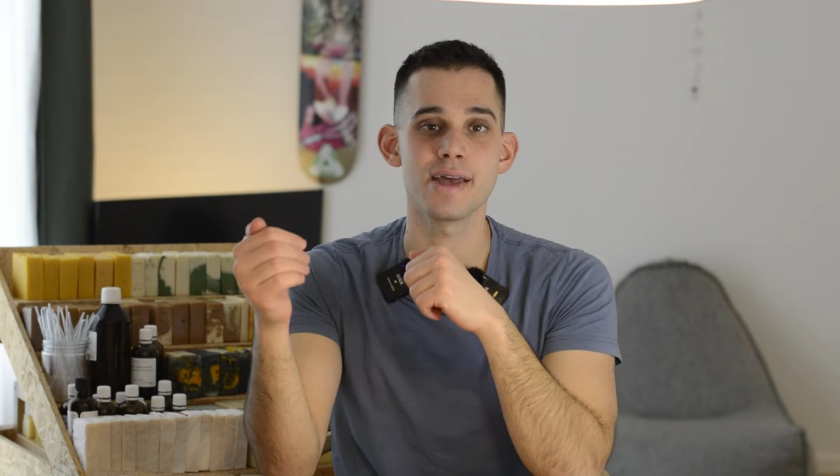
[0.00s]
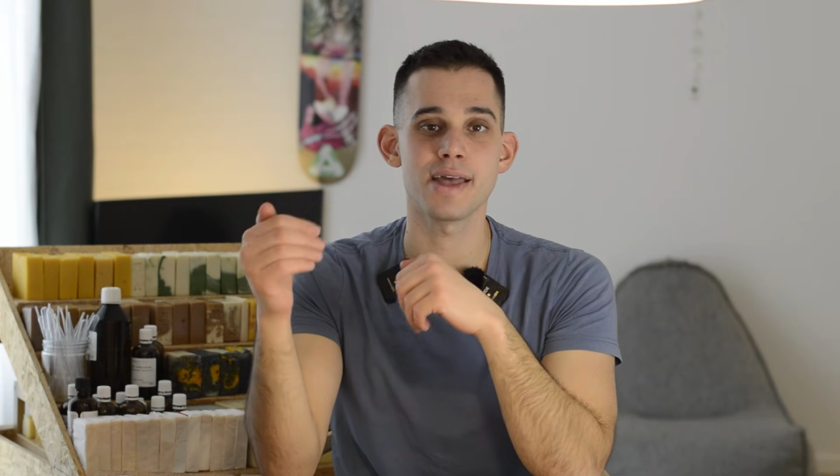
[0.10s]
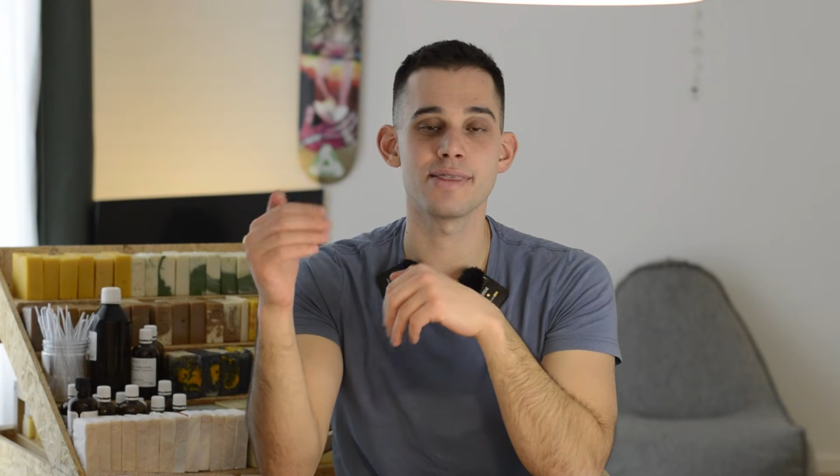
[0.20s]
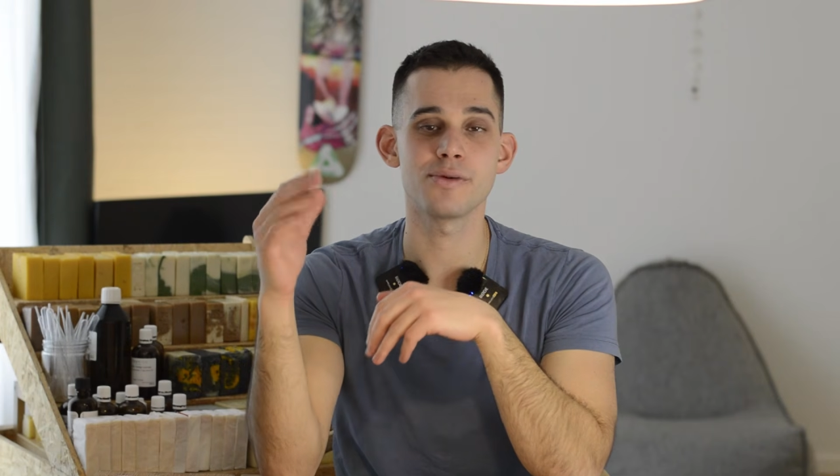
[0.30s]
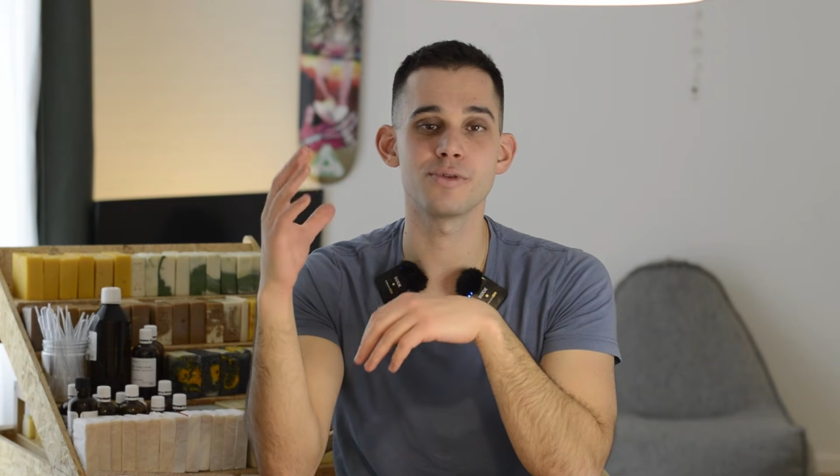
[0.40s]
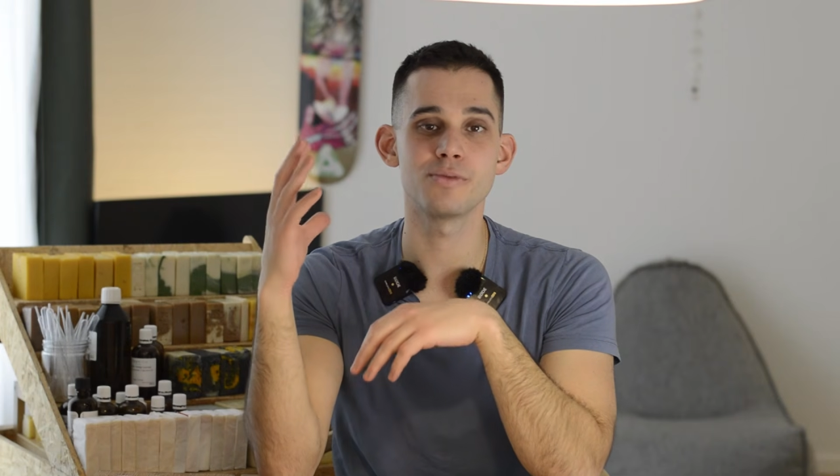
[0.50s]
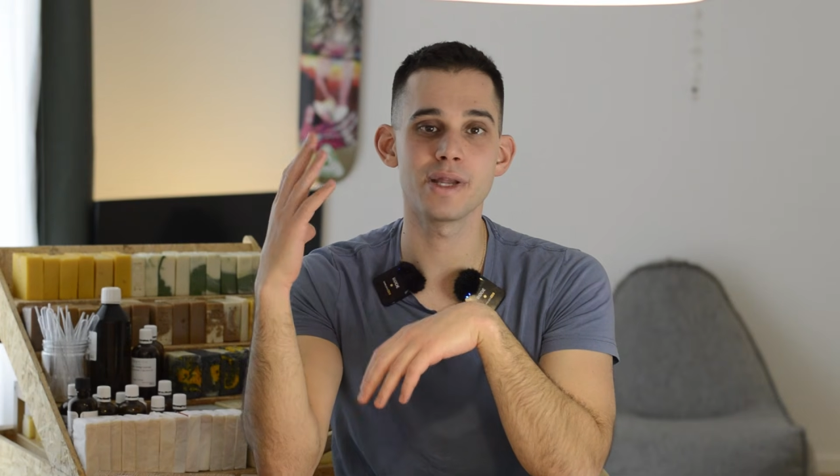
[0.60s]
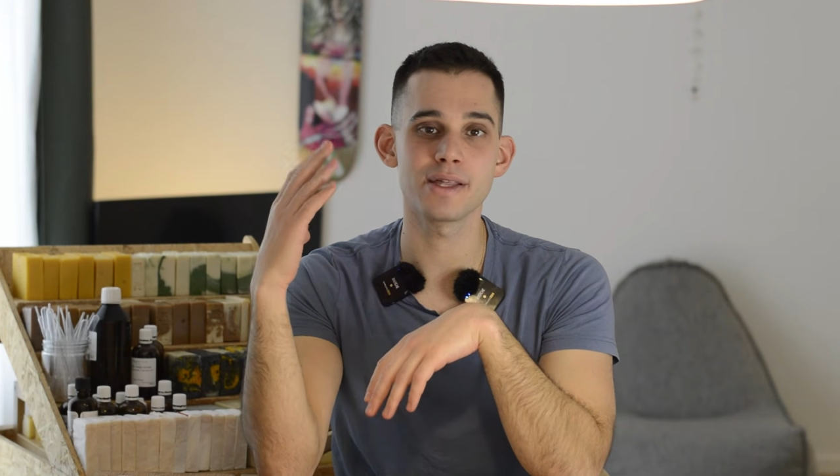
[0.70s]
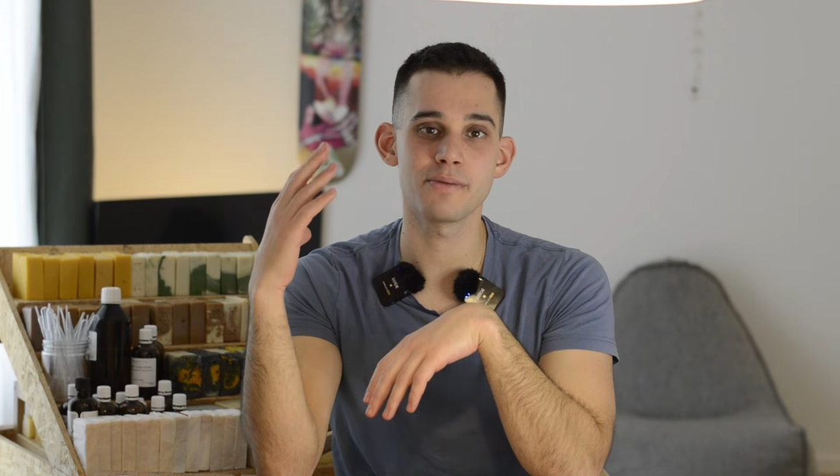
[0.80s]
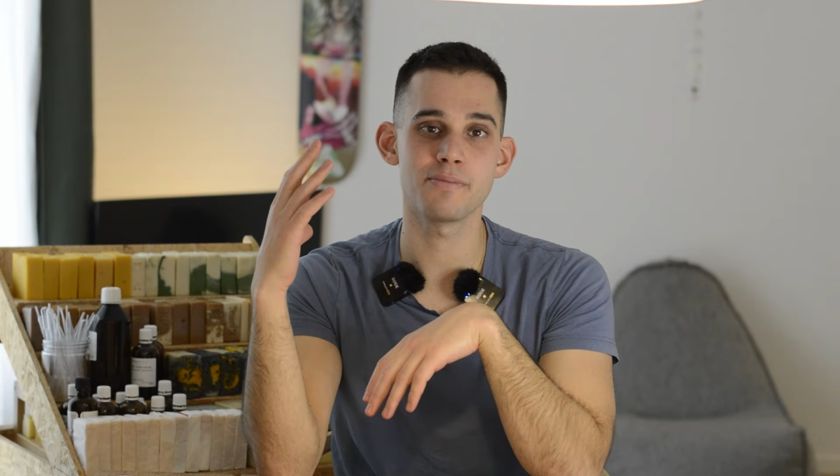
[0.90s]
and they would
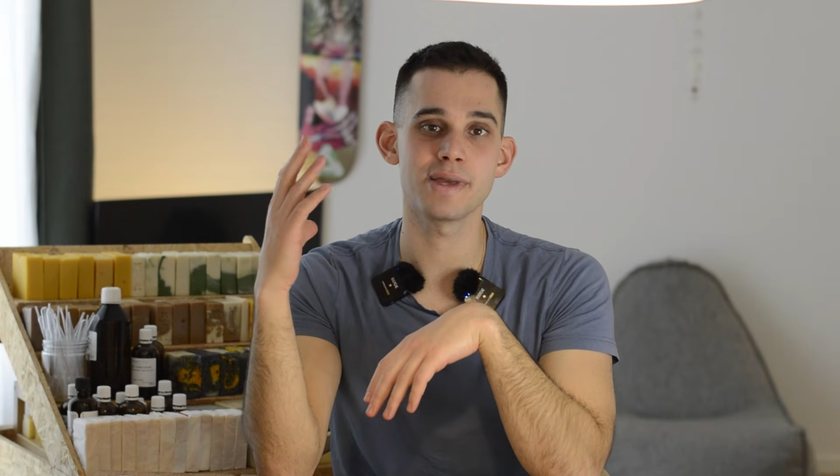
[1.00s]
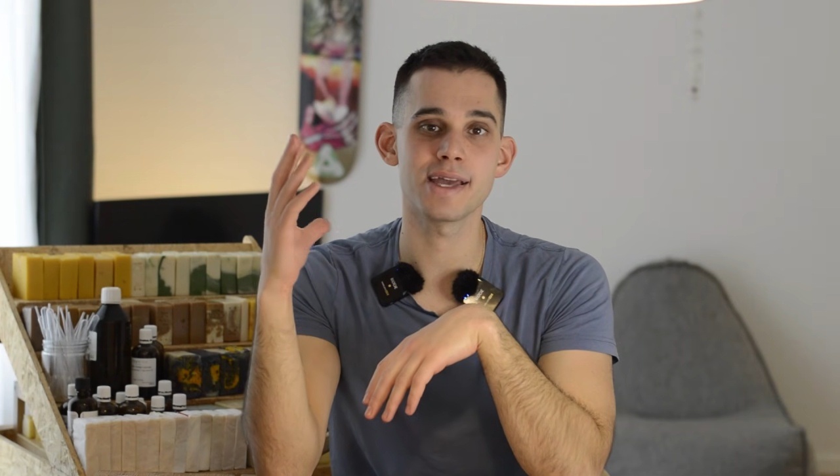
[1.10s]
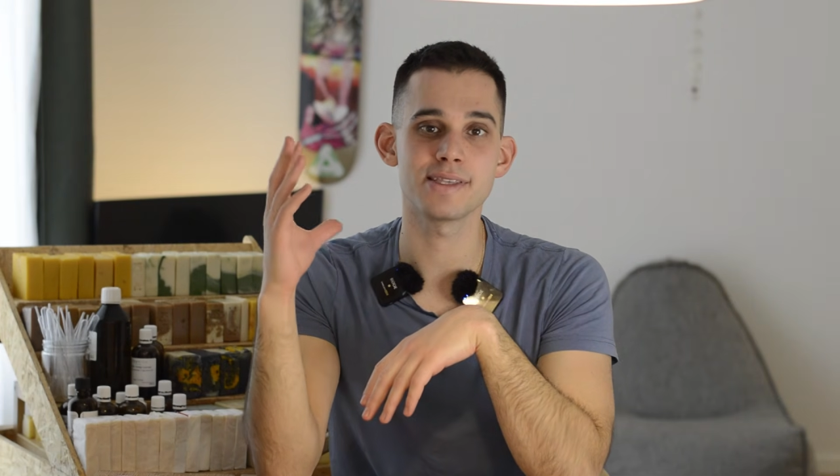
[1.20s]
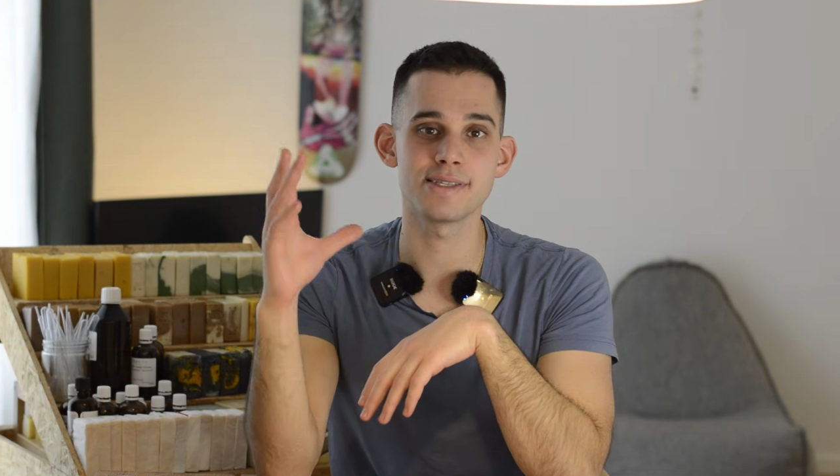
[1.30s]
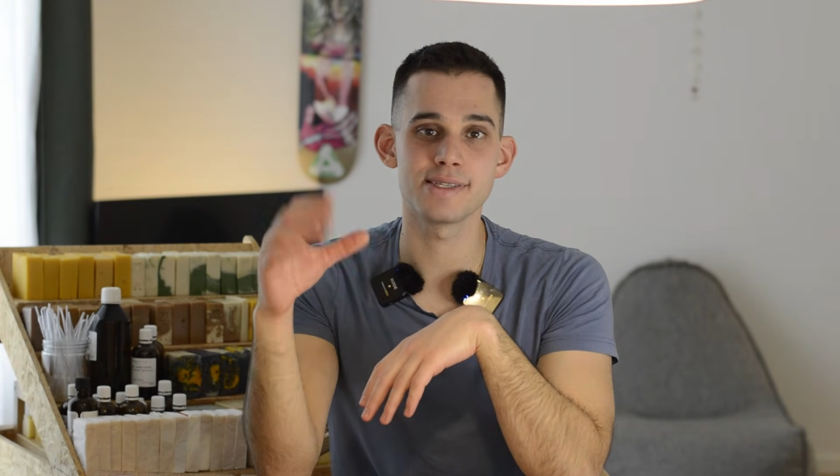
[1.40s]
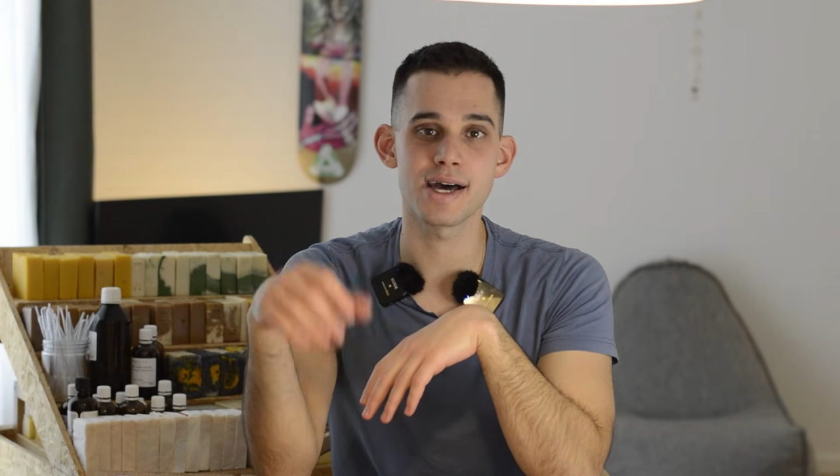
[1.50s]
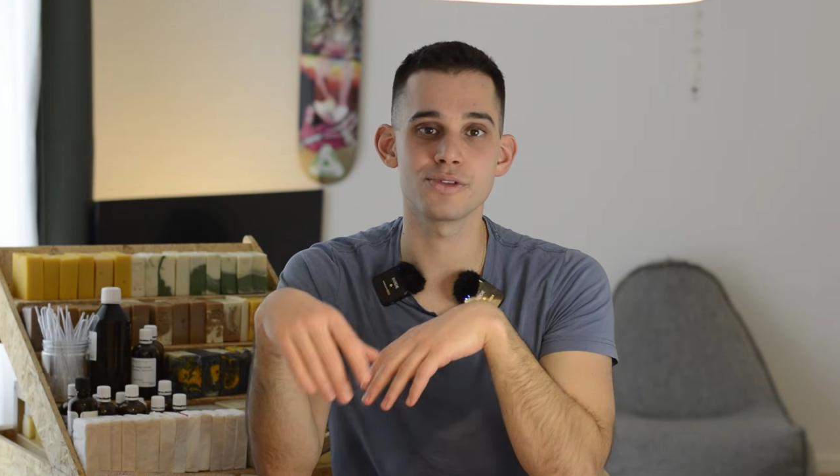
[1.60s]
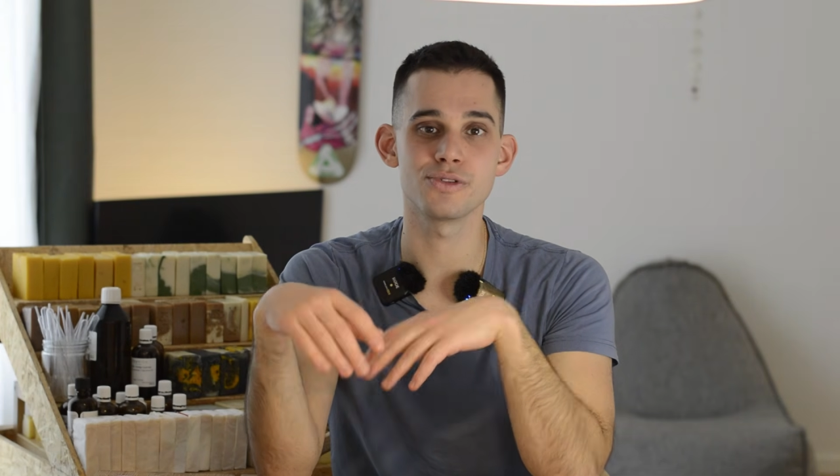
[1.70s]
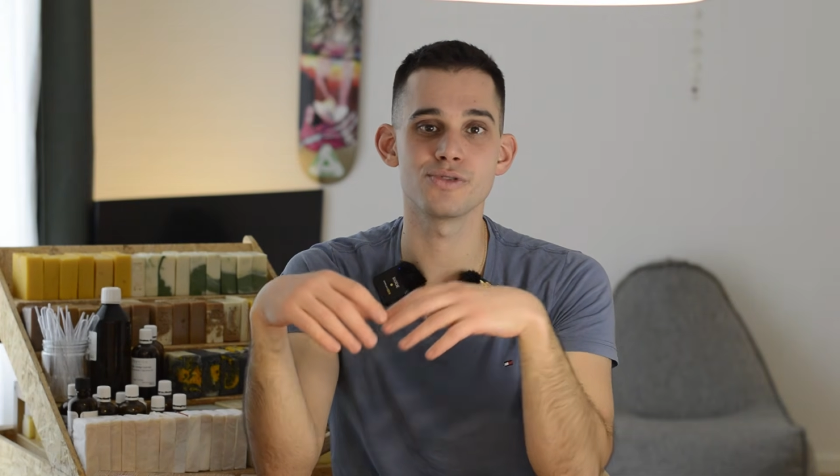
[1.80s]
bring the pH down